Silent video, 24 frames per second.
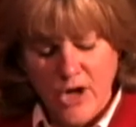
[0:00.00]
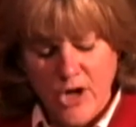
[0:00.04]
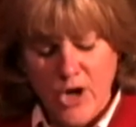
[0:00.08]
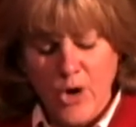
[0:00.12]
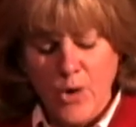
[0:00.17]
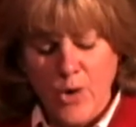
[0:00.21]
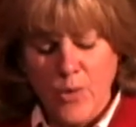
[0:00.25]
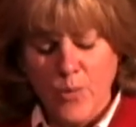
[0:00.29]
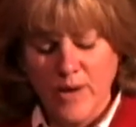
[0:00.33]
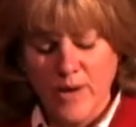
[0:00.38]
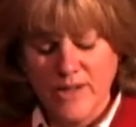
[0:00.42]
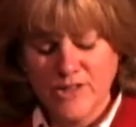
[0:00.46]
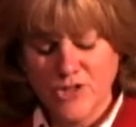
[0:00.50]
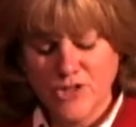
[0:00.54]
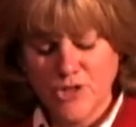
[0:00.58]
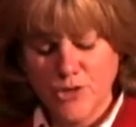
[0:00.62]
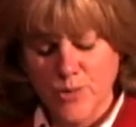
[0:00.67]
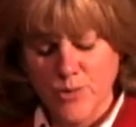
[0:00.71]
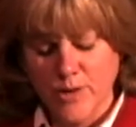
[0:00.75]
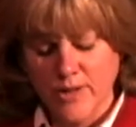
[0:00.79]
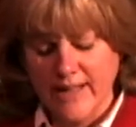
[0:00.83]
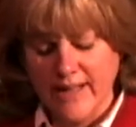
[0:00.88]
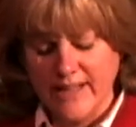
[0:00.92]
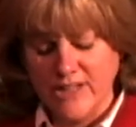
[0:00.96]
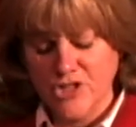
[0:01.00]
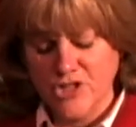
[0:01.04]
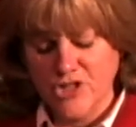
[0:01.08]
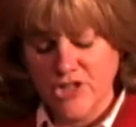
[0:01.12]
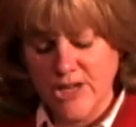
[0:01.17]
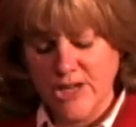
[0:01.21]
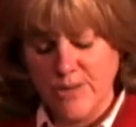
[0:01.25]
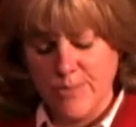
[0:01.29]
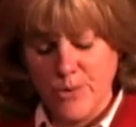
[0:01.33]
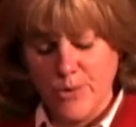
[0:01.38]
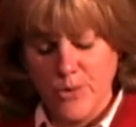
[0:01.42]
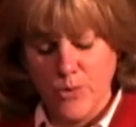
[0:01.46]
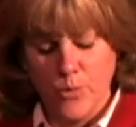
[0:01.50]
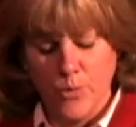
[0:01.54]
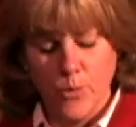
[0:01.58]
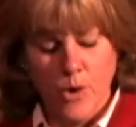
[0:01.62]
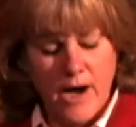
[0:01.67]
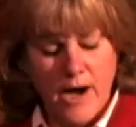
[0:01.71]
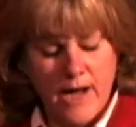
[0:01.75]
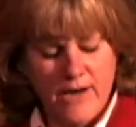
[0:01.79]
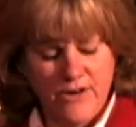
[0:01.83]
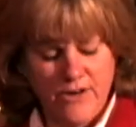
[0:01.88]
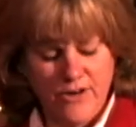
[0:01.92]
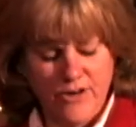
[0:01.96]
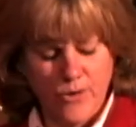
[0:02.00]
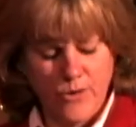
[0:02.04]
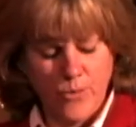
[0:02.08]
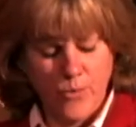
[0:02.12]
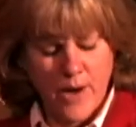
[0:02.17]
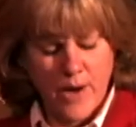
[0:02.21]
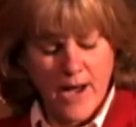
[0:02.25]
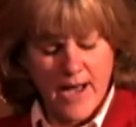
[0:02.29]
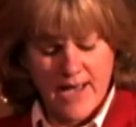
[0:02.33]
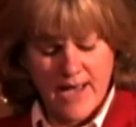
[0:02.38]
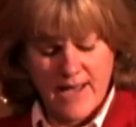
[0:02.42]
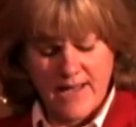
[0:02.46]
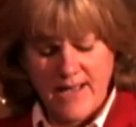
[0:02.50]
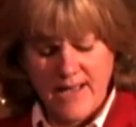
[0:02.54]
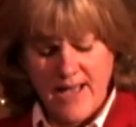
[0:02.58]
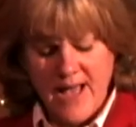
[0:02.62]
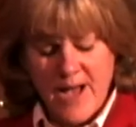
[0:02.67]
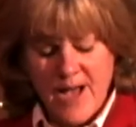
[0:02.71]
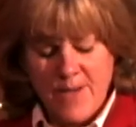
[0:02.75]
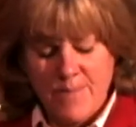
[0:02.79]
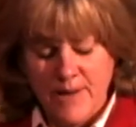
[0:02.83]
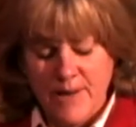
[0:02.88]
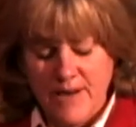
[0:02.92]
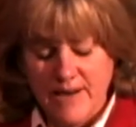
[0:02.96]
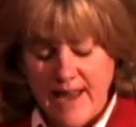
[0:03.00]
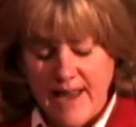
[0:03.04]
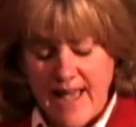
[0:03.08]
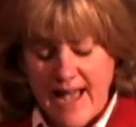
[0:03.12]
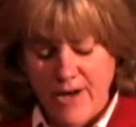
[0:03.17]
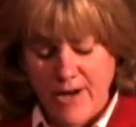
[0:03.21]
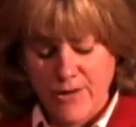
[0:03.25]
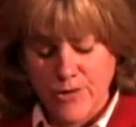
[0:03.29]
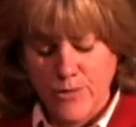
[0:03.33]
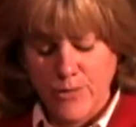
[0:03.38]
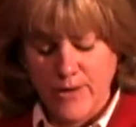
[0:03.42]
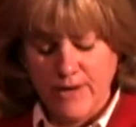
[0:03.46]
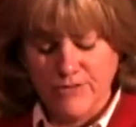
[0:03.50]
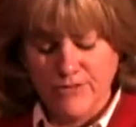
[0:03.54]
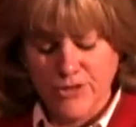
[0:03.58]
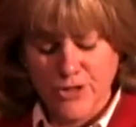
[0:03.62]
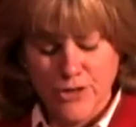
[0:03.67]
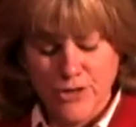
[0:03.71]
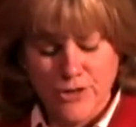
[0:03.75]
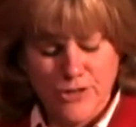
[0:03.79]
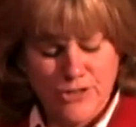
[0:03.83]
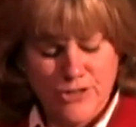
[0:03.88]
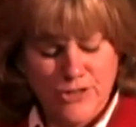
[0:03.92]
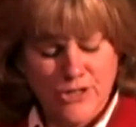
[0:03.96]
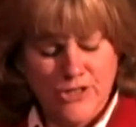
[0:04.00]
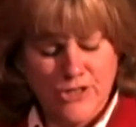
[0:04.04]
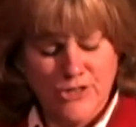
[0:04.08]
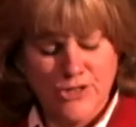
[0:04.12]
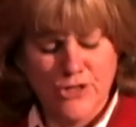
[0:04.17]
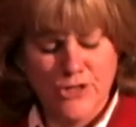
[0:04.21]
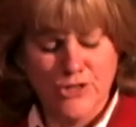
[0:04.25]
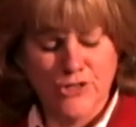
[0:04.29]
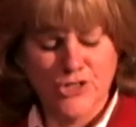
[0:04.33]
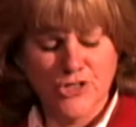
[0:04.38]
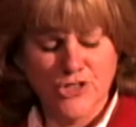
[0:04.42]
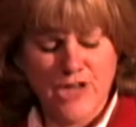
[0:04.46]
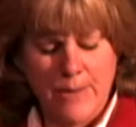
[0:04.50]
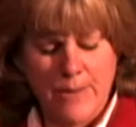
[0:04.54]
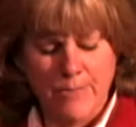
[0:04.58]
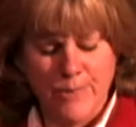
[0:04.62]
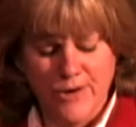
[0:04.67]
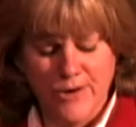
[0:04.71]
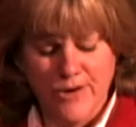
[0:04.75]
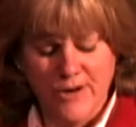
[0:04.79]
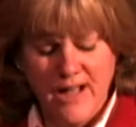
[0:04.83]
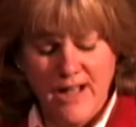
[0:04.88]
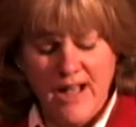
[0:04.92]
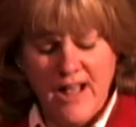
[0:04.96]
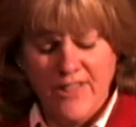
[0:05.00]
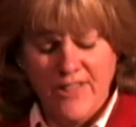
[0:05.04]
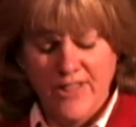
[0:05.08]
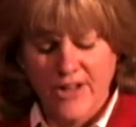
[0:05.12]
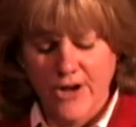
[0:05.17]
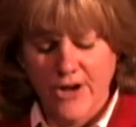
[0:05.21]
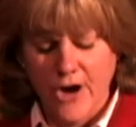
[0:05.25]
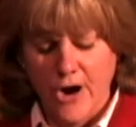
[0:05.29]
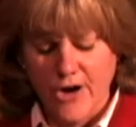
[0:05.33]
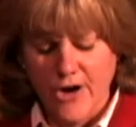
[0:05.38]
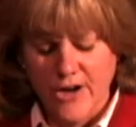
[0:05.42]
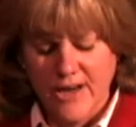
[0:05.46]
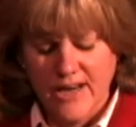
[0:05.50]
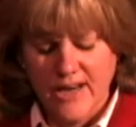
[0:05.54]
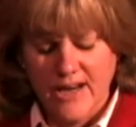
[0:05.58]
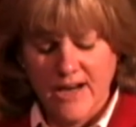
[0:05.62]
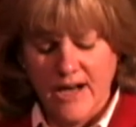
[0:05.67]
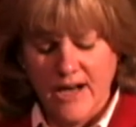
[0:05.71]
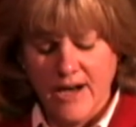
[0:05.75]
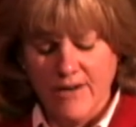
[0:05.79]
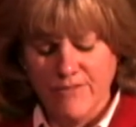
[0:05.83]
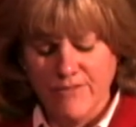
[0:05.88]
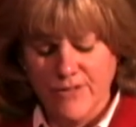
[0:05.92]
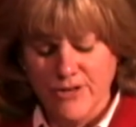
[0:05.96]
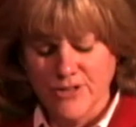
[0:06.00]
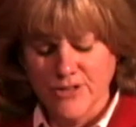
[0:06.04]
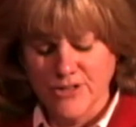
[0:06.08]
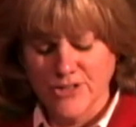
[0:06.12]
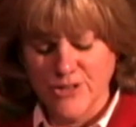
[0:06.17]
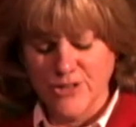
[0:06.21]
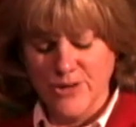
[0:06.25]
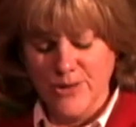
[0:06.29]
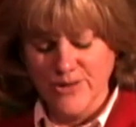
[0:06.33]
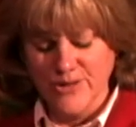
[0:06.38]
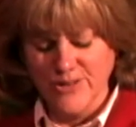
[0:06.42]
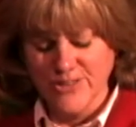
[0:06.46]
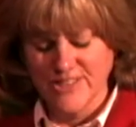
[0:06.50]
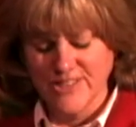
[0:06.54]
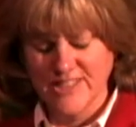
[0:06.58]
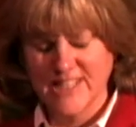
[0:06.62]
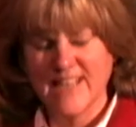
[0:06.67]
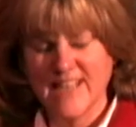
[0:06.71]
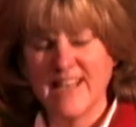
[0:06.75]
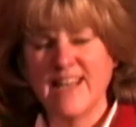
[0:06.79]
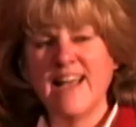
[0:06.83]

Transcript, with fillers: Once you were like sheep who wandered away, but now you have turned to your shepherd, the guardian of your souls.